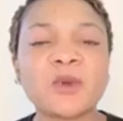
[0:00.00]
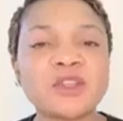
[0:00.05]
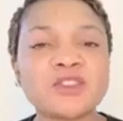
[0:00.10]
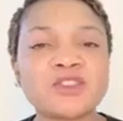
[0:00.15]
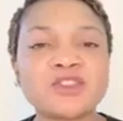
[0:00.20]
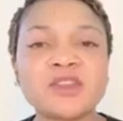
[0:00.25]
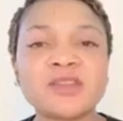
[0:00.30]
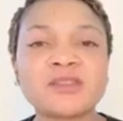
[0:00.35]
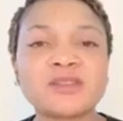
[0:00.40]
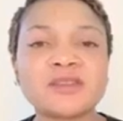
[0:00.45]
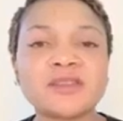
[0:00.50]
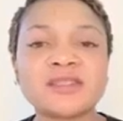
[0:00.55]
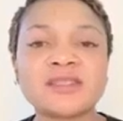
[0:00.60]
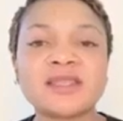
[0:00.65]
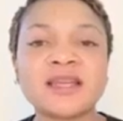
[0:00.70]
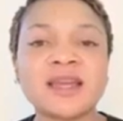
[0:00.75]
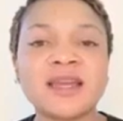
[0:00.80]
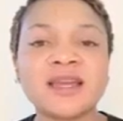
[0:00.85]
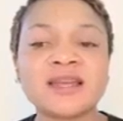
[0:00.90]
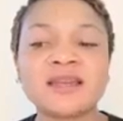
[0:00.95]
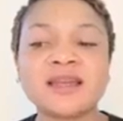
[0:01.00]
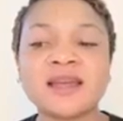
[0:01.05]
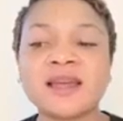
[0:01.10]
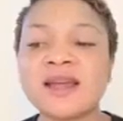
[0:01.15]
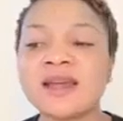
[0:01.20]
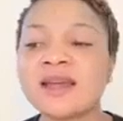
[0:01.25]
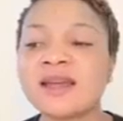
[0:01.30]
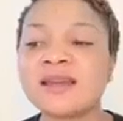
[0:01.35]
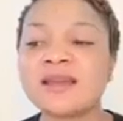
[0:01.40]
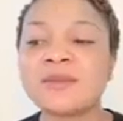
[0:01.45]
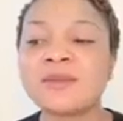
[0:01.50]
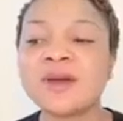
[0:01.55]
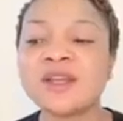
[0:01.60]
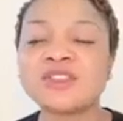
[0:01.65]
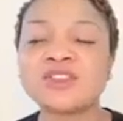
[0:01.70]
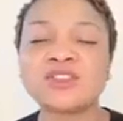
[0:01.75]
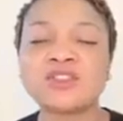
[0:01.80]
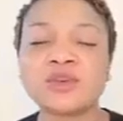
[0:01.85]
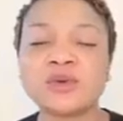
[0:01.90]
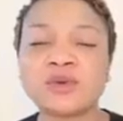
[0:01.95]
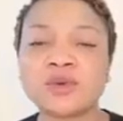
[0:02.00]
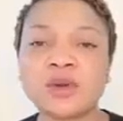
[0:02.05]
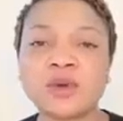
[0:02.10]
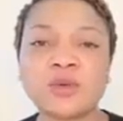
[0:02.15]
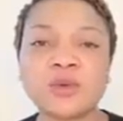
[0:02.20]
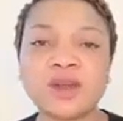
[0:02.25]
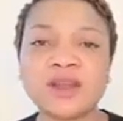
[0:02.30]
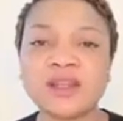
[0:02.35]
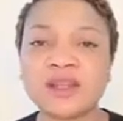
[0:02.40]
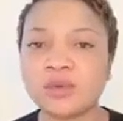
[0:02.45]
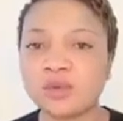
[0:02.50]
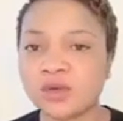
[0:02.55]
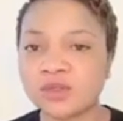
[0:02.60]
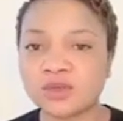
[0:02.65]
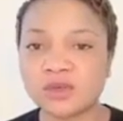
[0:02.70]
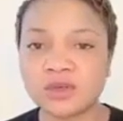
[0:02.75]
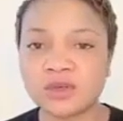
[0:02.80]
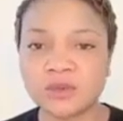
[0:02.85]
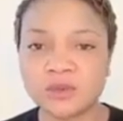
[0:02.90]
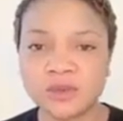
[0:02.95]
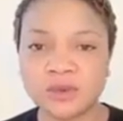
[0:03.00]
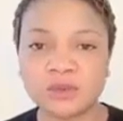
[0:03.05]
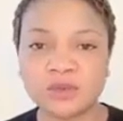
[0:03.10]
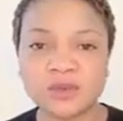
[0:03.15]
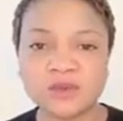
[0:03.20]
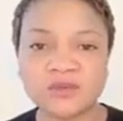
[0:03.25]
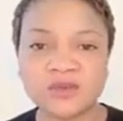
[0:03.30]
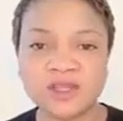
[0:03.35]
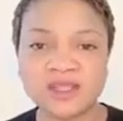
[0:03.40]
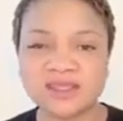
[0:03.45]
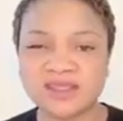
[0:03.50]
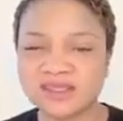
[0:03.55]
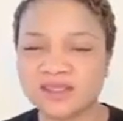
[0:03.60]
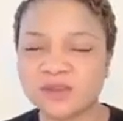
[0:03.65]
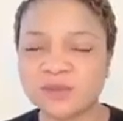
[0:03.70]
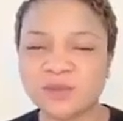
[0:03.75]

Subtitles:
when Jesus died, I can imagine the regret that was on the people's faces.